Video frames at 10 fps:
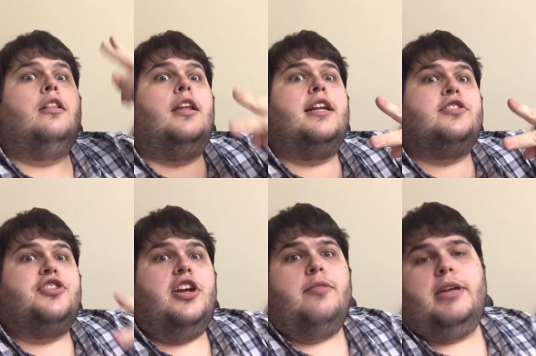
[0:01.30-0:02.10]
Ladies and
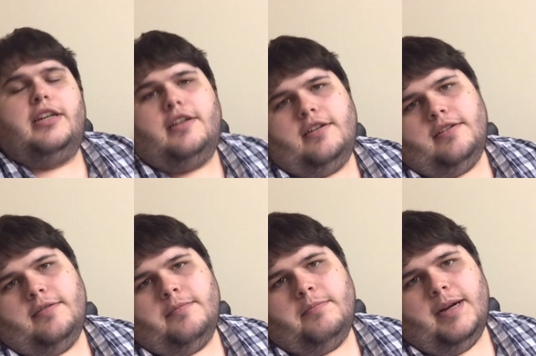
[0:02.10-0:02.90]
gentlemen,
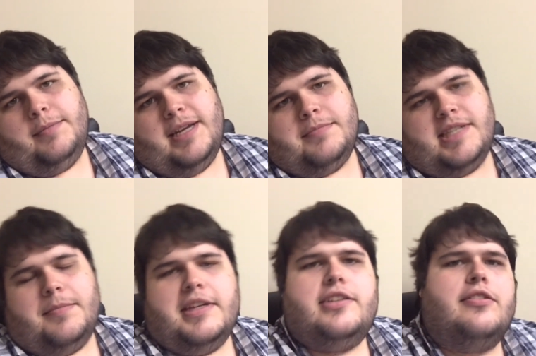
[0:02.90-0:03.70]
Primetime
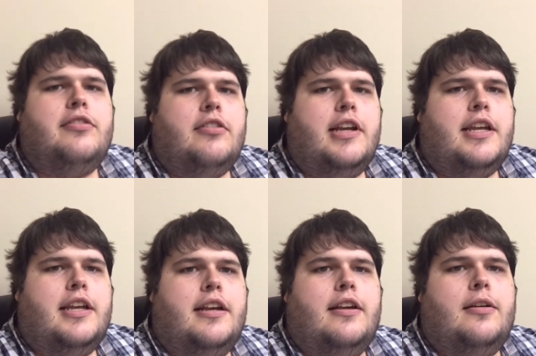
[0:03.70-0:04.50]
CP23
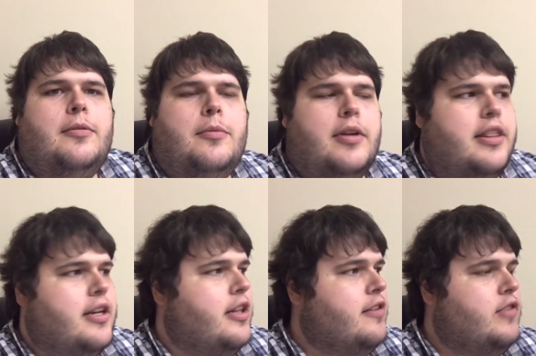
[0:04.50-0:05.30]
here with
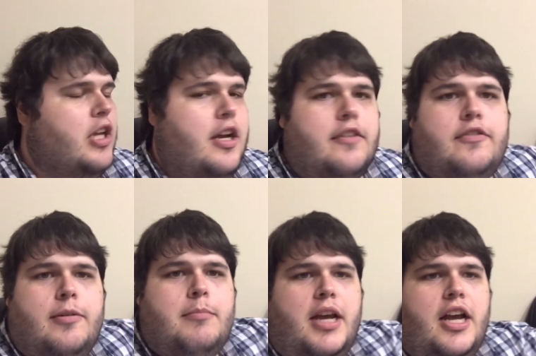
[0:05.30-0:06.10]
another vlog
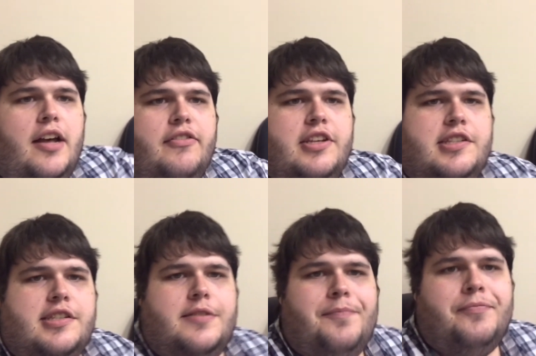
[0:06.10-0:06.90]
from my
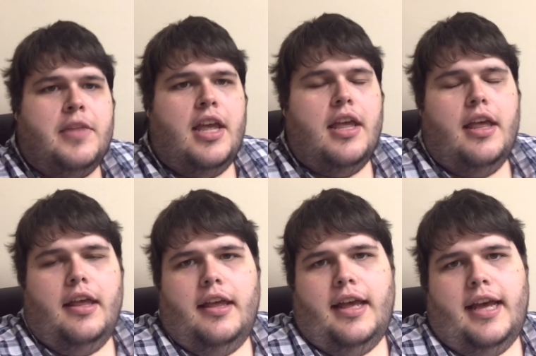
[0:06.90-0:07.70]
office.
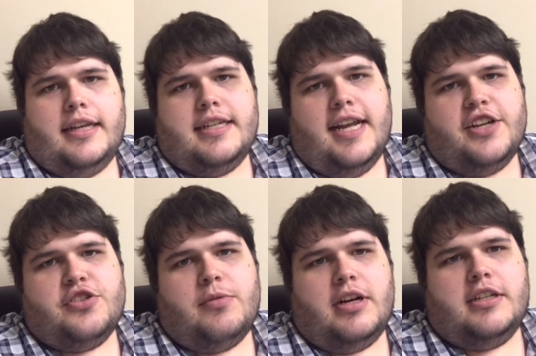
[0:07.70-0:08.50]
Today I
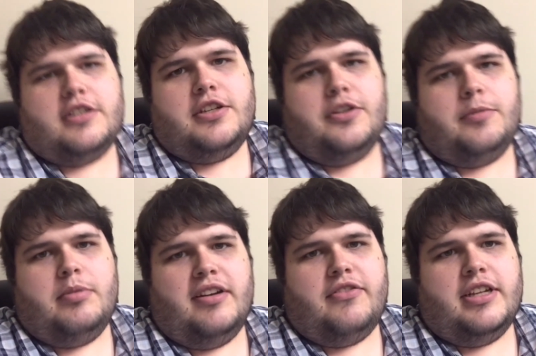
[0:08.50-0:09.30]
just wanted to
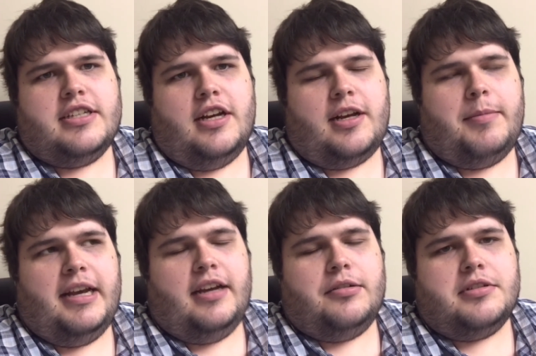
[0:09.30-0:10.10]
briefly talk
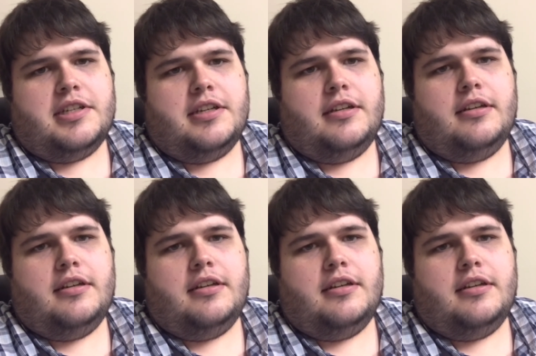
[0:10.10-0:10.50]
about